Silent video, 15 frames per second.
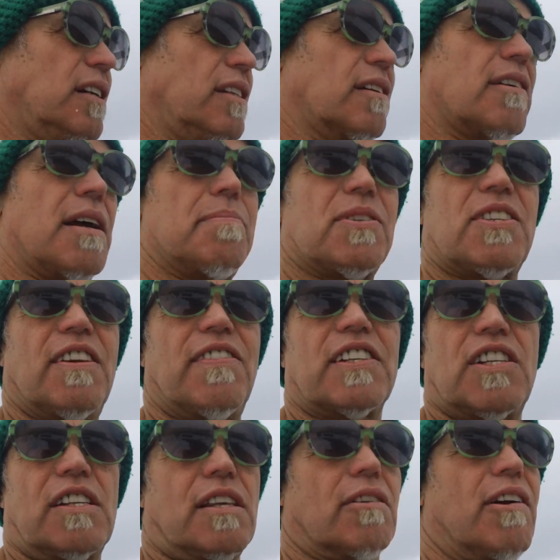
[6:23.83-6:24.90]
The Great Pacific,
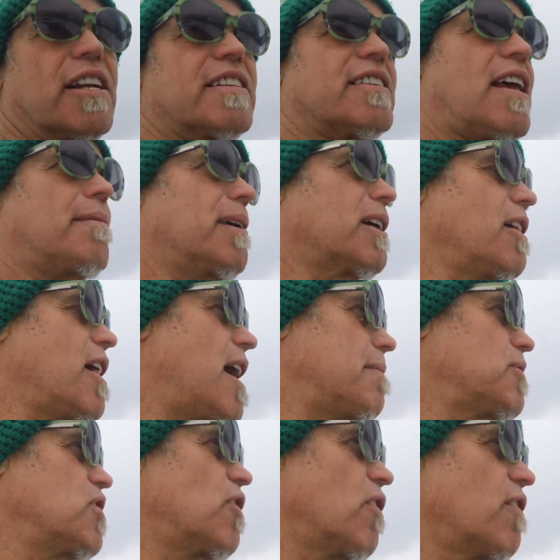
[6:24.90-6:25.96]
the greatest salmon
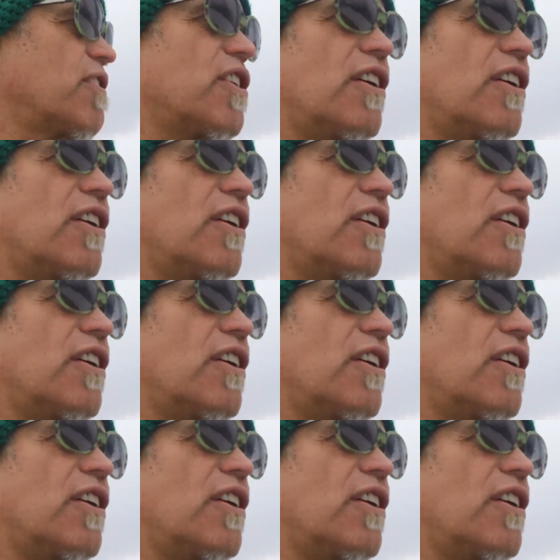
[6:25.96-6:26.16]
collapse year over